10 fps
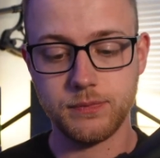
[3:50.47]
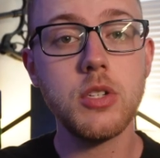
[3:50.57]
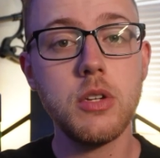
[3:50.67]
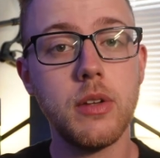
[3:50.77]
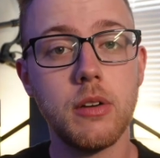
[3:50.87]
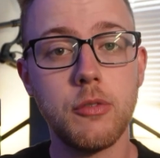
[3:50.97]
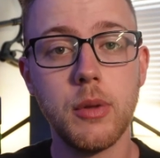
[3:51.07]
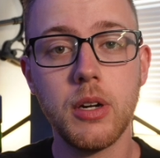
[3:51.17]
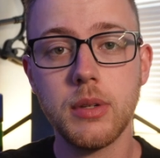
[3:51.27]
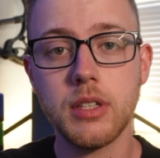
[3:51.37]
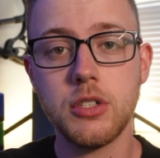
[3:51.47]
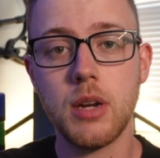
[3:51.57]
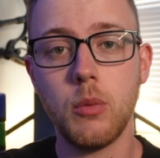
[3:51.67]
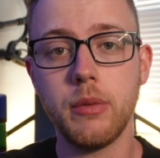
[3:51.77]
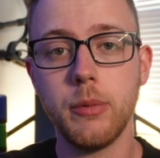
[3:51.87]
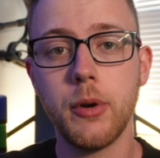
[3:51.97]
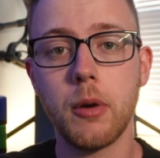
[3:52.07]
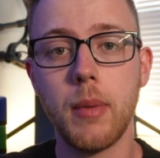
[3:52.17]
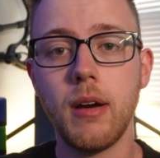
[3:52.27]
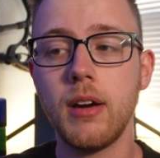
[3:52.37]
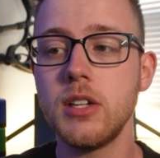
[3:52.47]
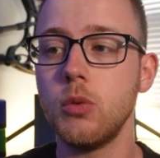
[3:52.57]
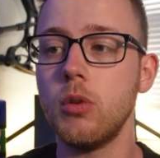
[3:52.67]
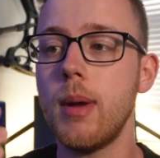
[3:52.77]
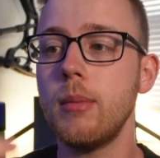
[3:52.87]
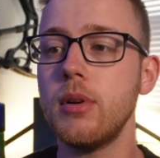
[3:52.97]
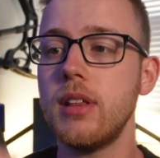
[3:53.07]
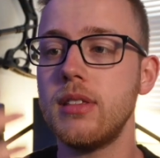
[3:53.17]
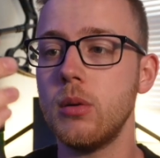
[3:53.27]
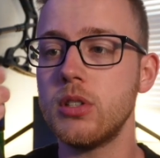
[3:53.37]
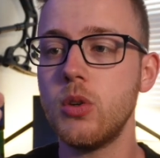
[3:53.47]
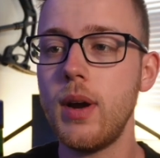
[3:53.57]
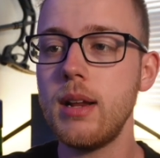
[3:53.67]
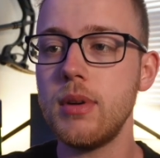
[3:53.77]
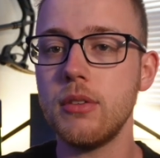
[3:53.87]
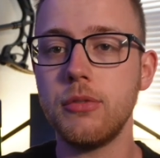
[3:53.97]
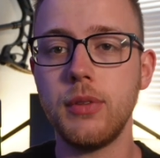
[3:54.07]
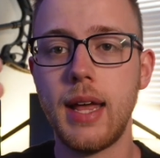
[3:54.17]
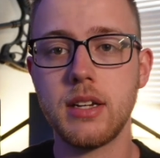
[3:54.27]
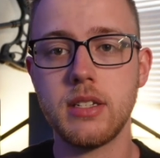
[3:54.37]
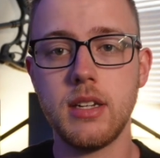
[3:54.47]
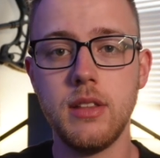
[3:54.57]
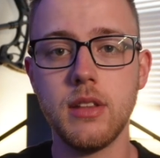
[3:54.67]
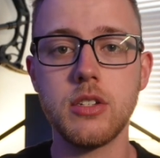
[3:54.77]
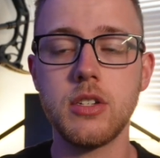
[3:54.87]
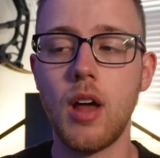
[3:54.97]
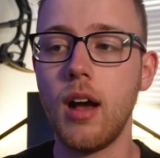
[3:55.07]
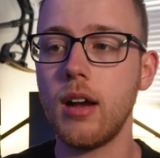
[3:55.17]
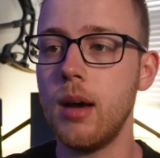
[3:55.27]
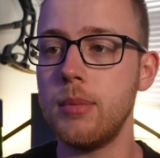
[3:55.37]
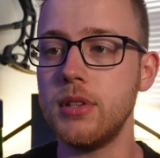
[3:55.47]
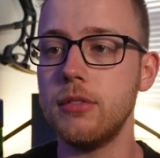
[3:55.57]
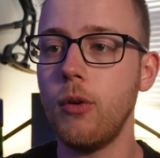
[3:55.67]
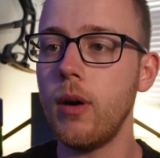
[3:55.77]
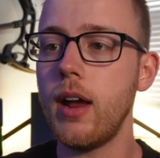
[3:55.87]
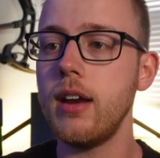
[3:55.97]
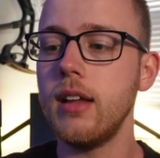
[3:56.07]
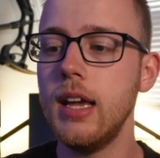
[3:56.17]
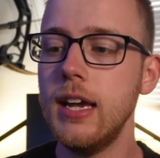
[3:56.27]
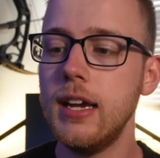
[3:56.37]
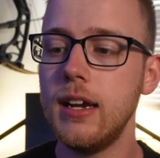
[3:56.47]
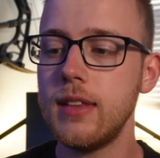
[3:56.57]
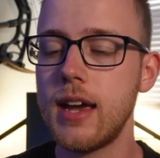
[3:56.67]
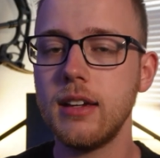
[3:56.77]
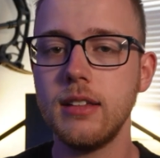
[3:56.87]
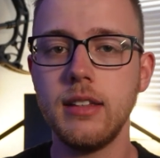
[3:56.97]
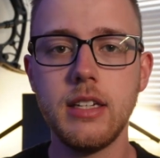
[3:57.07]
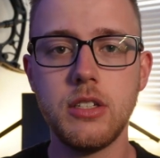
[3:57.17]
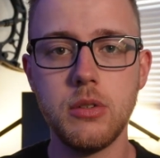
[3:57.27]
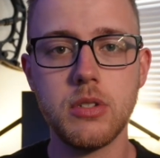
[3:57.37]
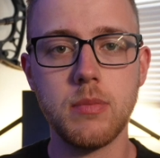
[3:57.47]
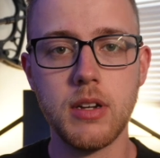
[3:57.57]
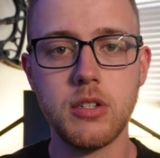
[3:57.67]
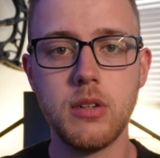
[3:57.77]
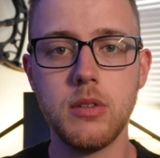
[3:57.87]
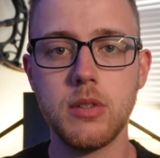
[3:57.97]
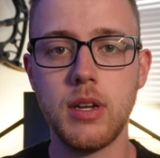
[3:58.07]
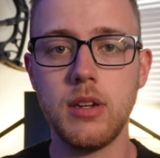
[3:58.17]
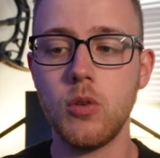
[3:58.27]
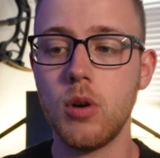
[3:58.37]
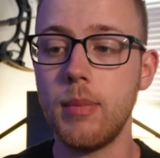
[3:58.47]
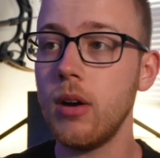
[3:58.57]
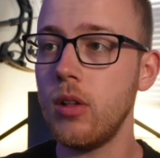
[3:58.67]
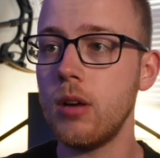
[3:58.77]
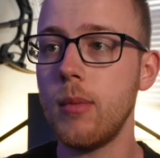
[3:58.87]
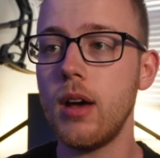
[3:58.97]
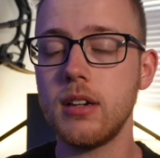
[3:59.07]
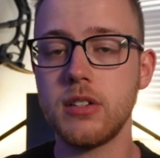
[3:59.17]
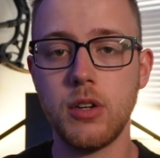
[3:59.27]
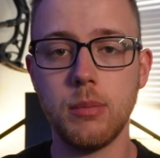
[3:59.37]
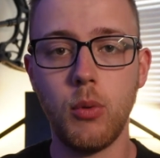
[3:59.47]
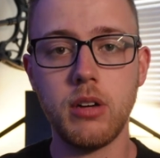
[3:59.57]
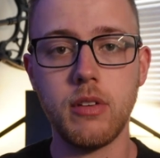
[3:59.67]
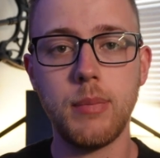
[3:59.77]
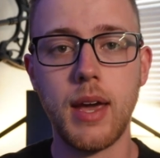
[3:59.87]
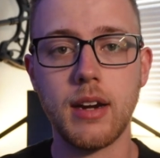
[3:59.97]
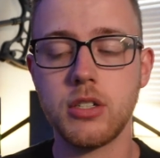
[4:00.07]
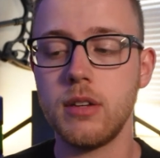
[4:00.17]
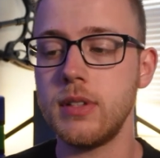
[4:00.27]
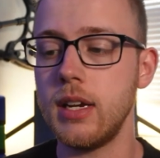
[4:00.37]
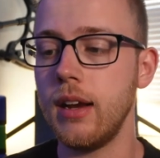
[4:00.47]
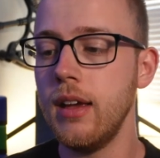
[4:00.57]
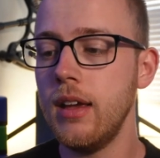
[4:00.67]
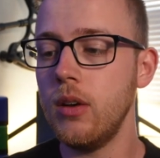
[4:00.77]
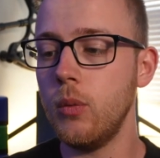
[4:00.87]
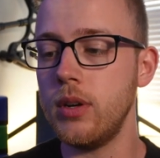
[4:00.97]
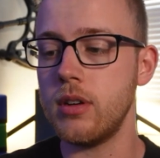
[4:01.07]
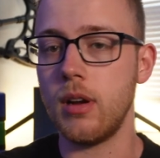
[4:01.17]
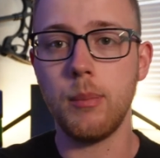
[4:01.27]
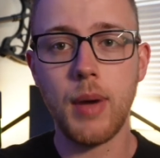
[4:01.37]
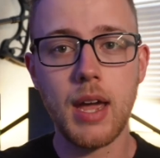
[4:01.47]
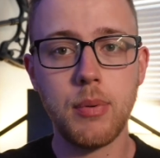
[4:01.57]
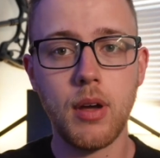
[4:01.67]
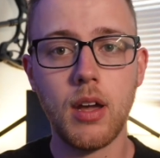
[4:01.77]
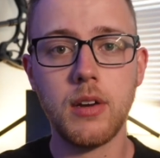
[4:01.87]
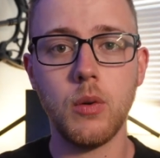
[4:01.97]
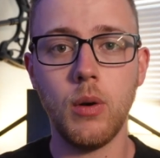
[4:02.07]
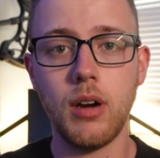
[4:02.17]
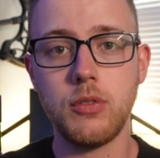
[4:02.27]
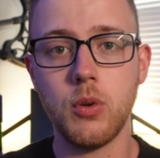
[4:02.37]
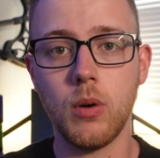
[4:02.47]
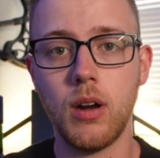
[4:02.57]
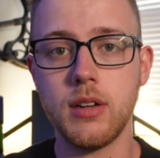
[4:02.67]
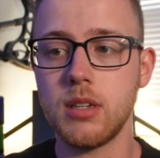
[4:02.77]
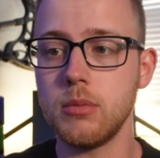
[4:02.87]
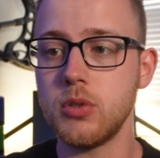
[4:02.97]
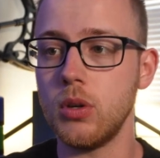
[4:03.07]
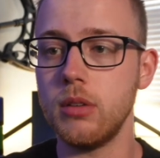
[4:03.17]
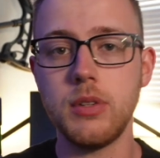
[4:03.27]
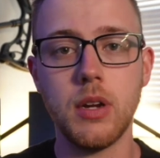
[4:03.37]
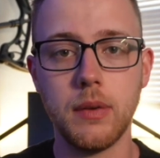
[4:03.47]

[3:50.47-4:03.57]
Those of you that are familiar with the Gen 1 Ruger Americans will remember that there was quite a bit of flex in the stock up at the forend, and that could lead to some issues in your barrel harmonics and your point of impact shifting when you're on a bipod, or if you're on some sort of,